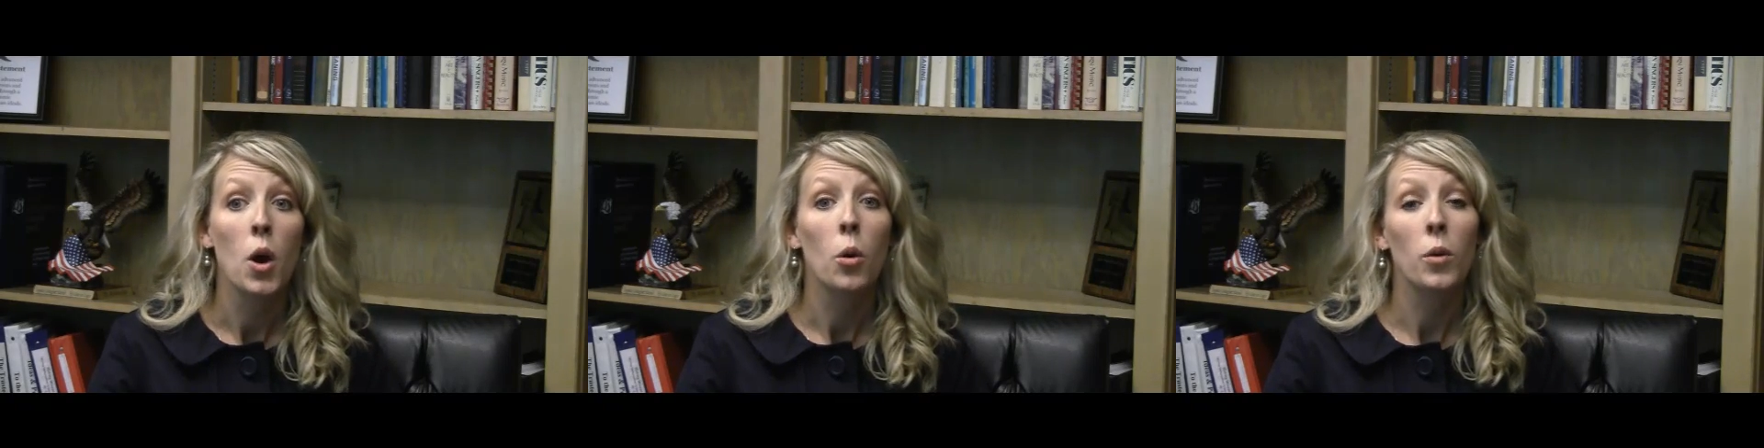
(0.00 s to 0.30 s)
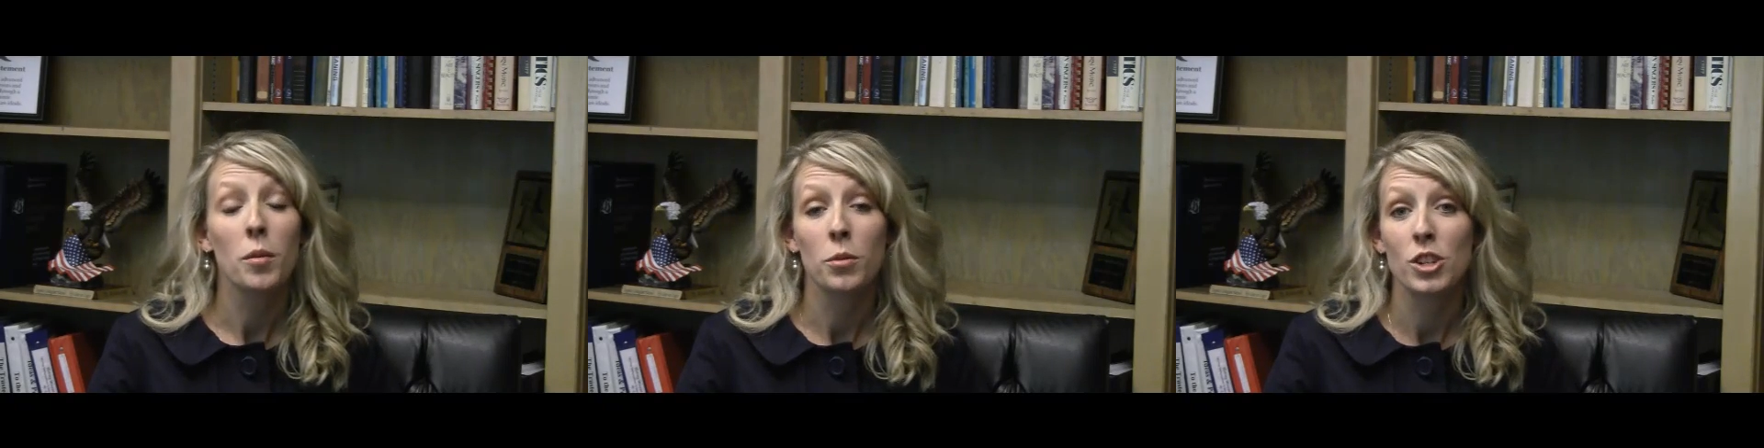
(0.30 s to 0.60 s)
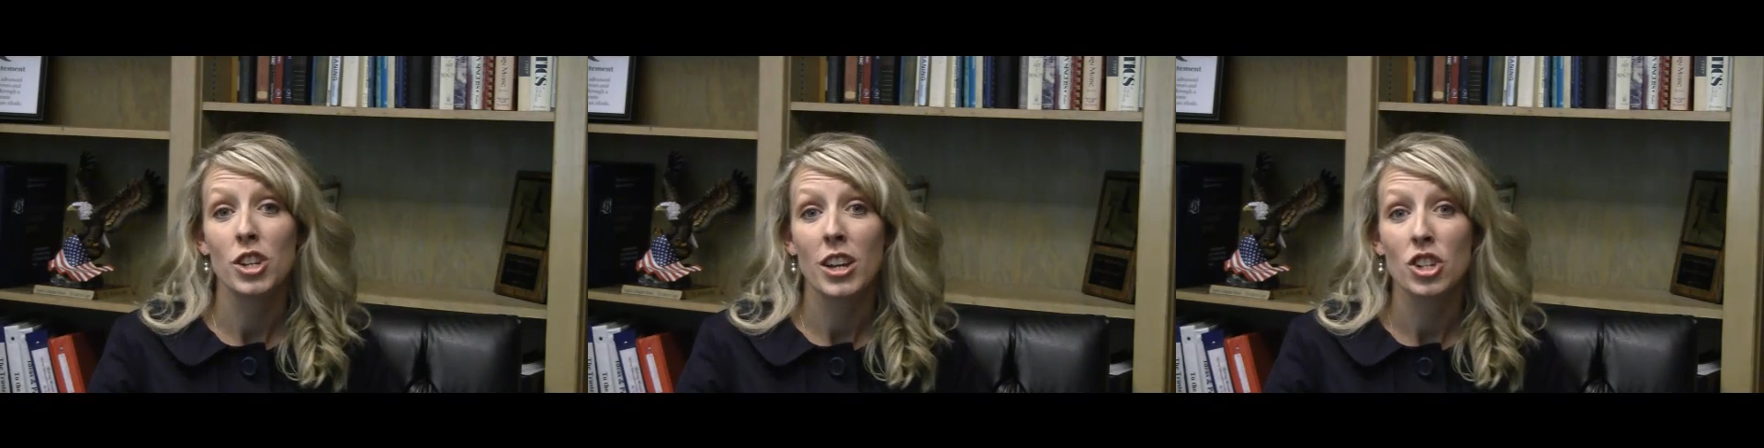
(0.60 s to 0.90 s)
We
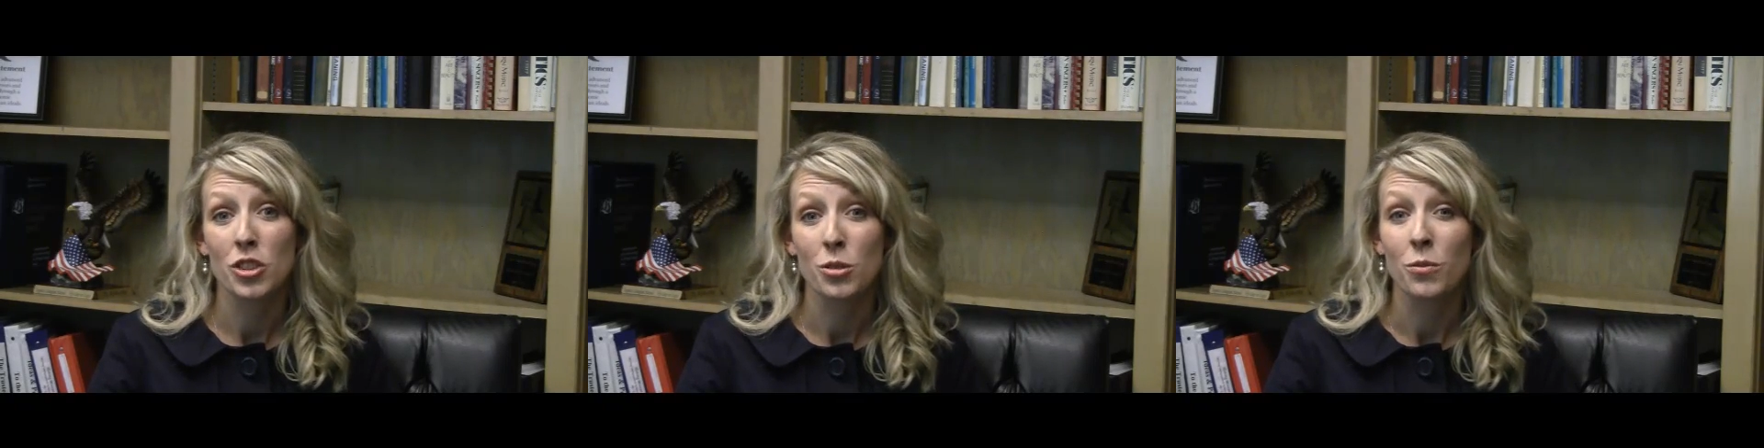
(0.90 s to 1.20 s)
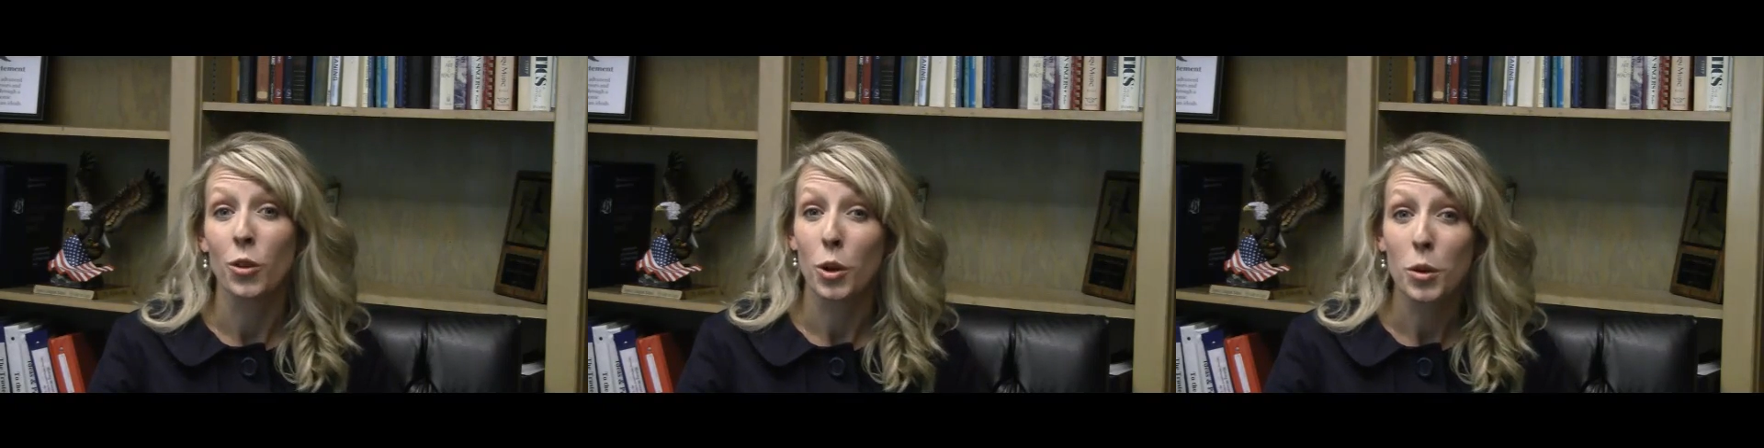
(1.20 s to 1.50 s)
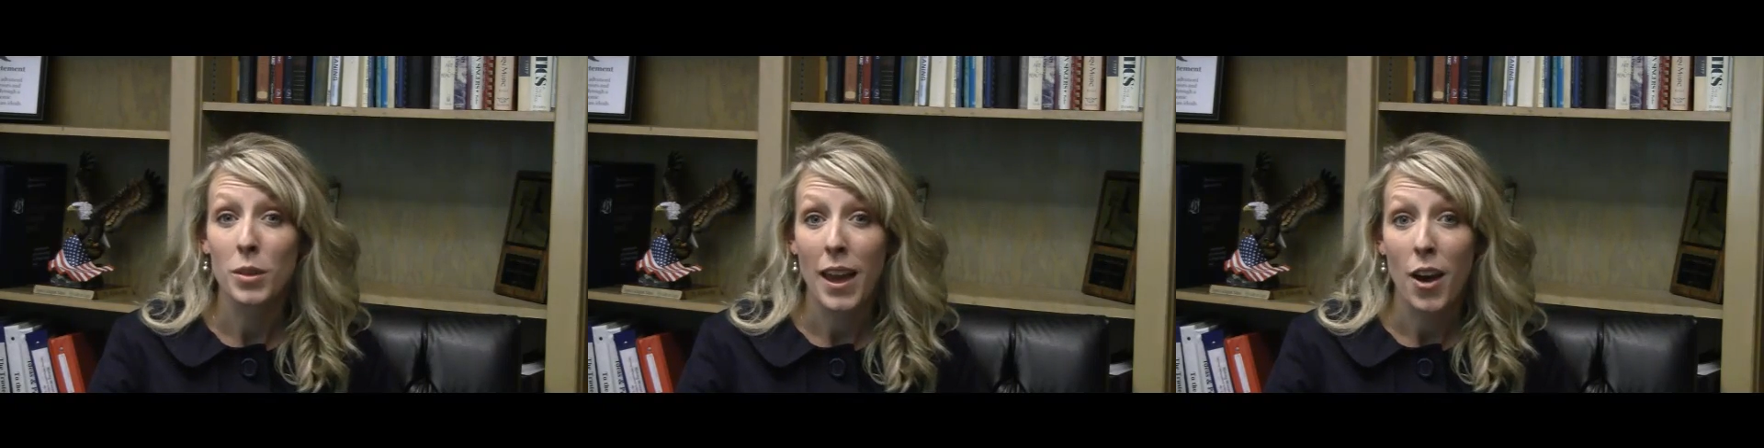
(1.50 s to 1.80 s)
appreciate children for
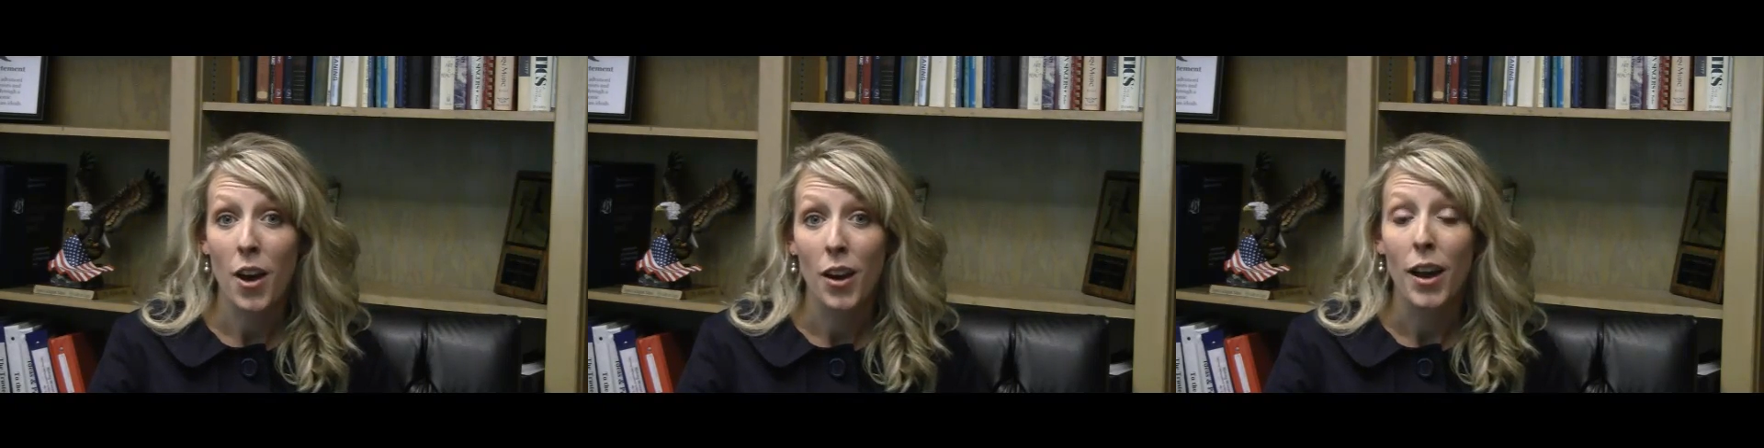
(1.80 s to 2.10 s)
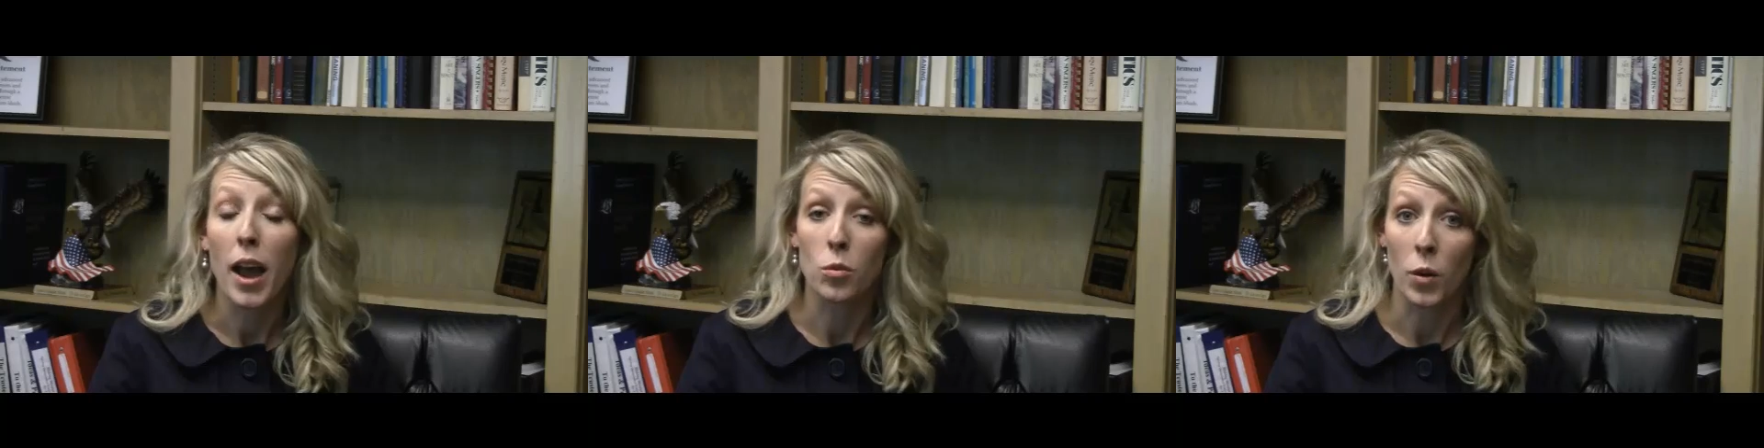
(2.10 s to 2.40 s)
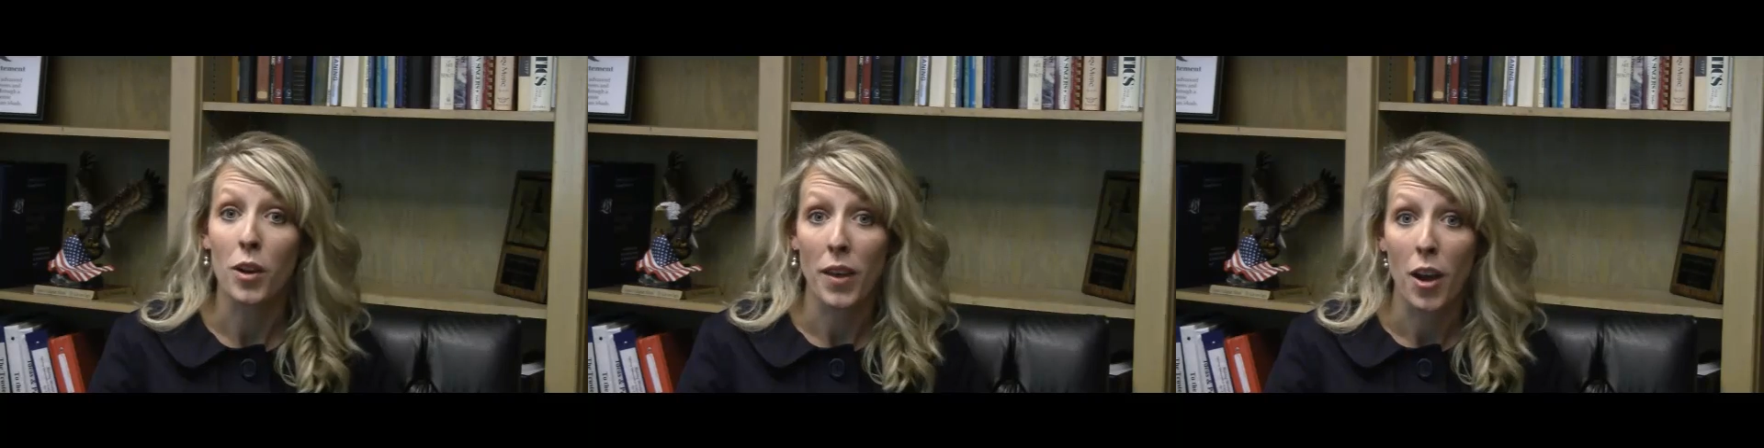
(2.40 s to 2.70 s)
who they are and
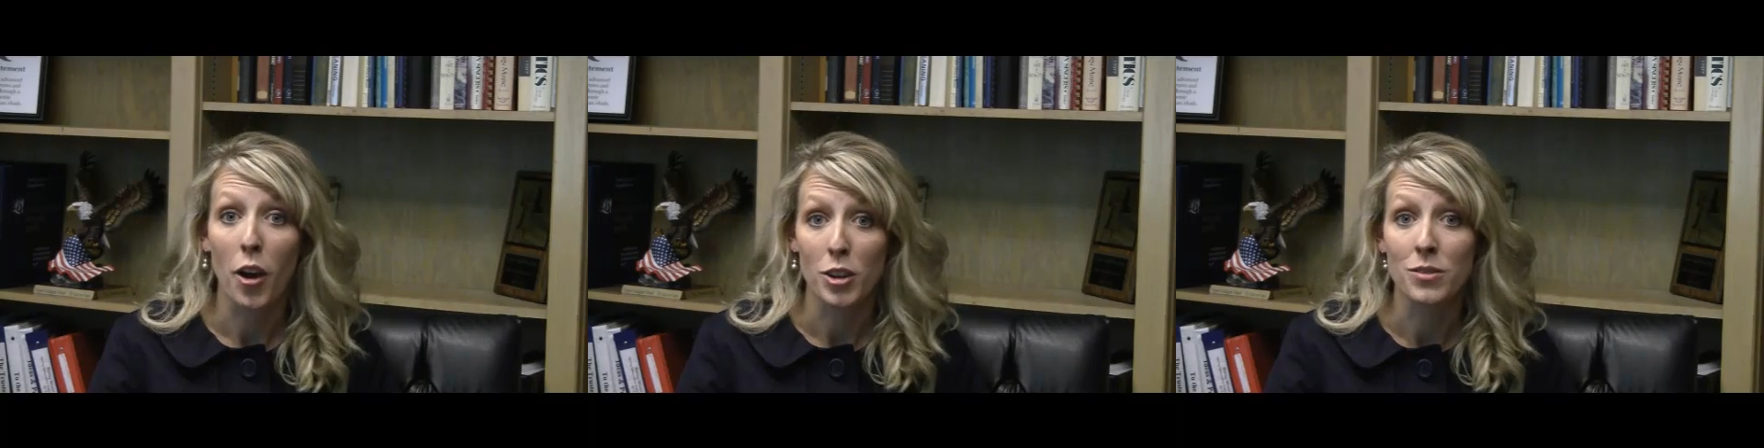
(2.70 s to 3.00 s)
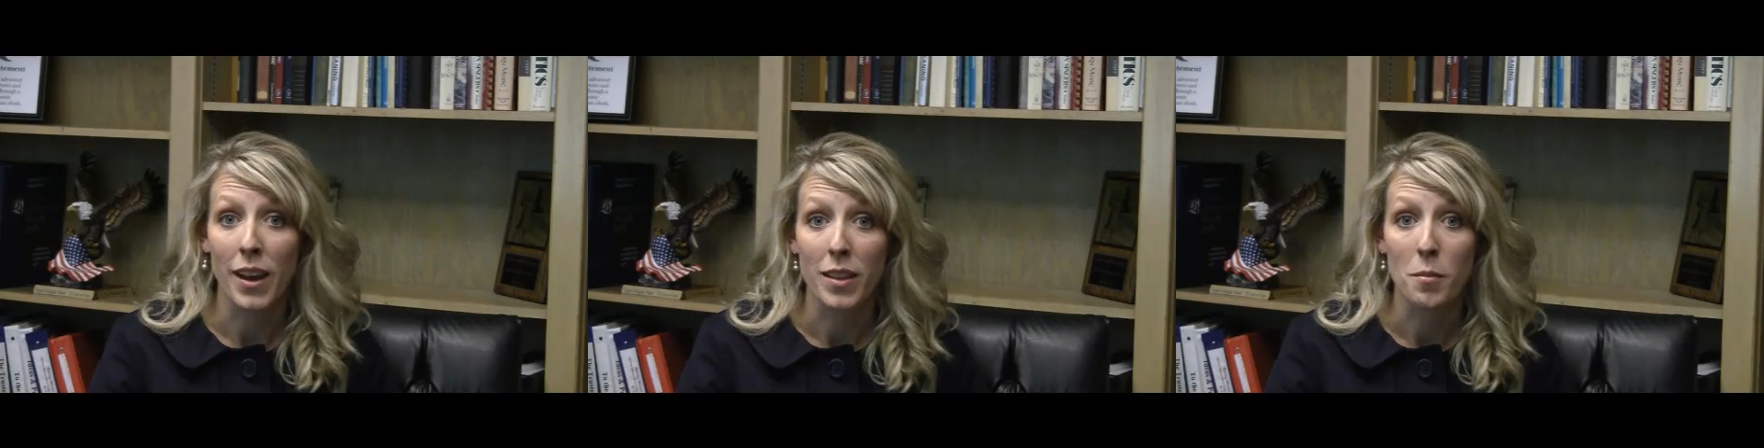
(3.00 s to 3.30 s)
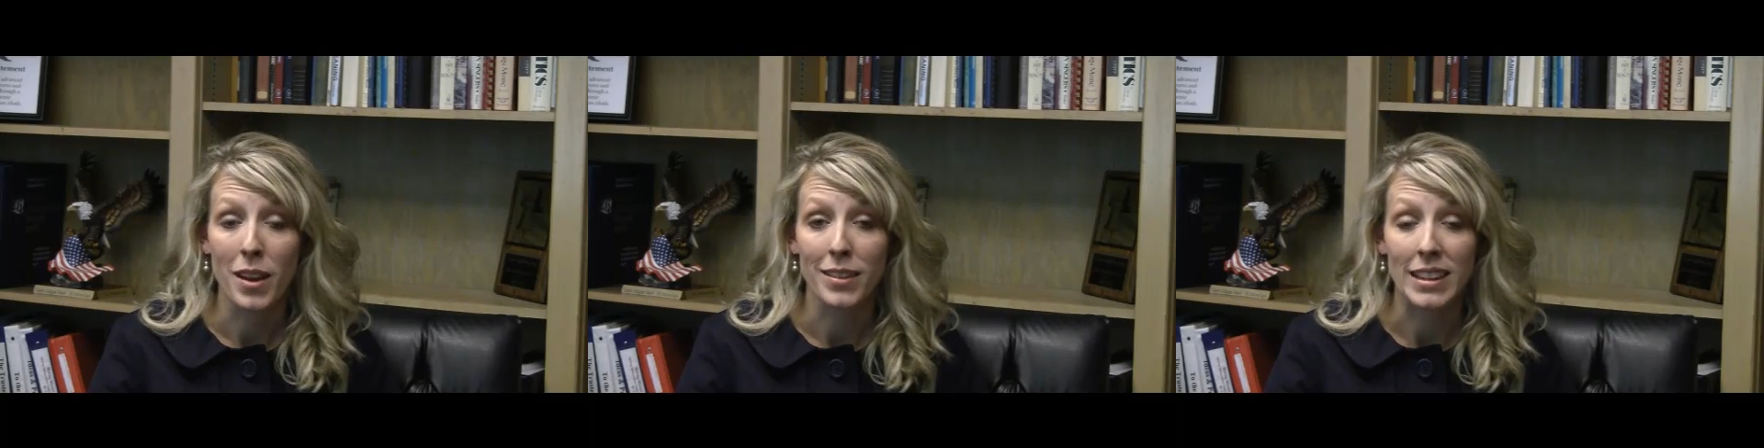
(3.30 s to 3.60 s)
where they are
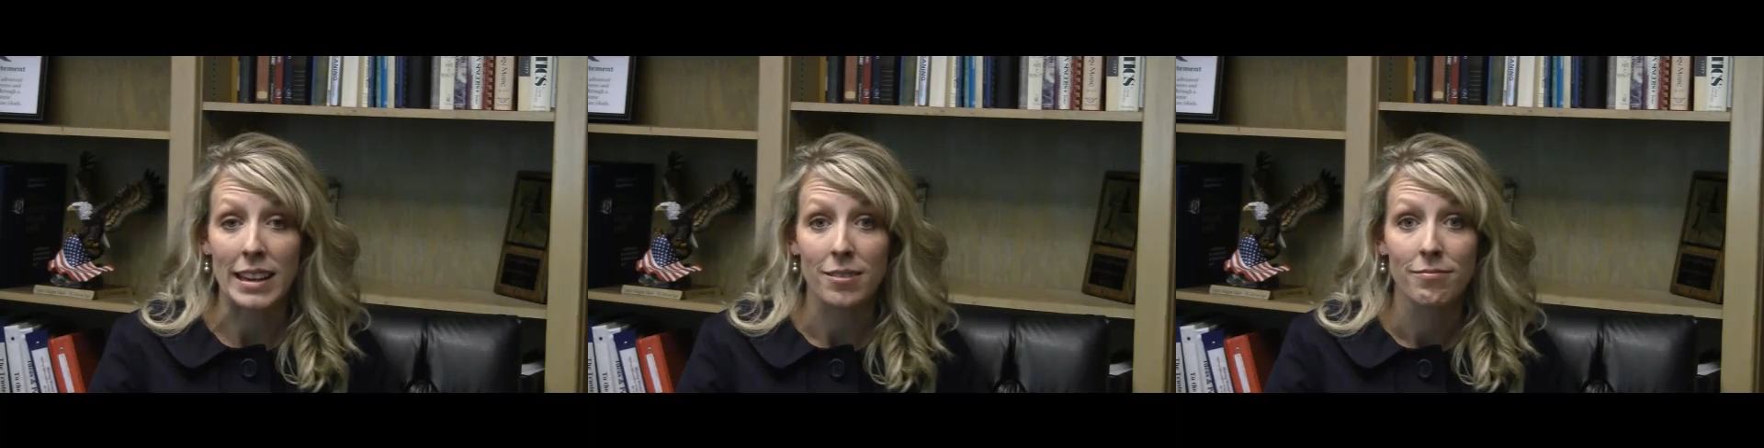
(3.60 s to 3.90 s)
developmentally.